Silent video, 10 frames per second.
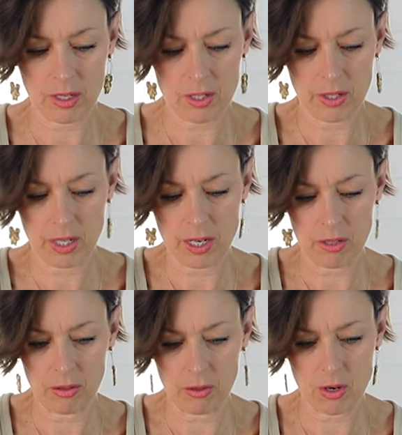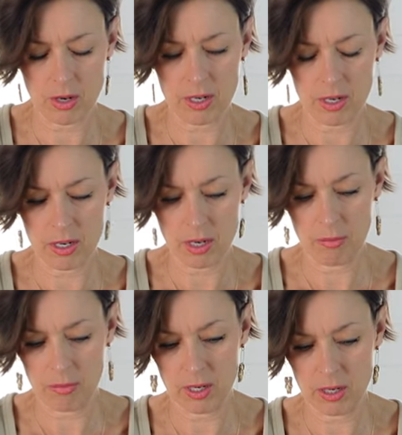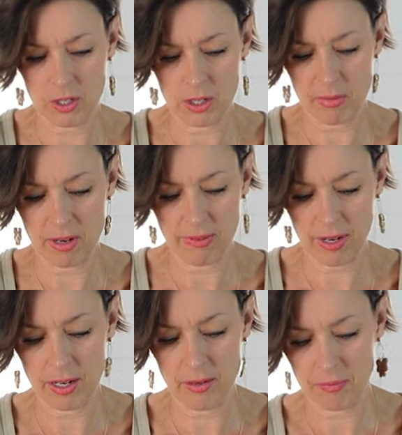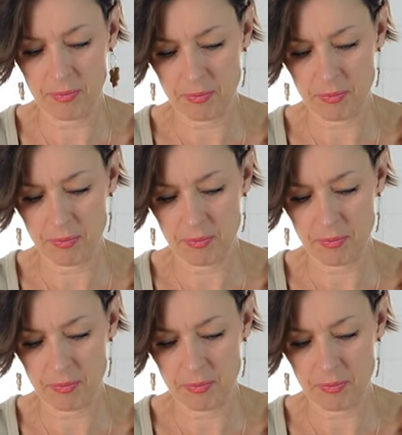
Actually, it got a little hardened up, but it should be fine.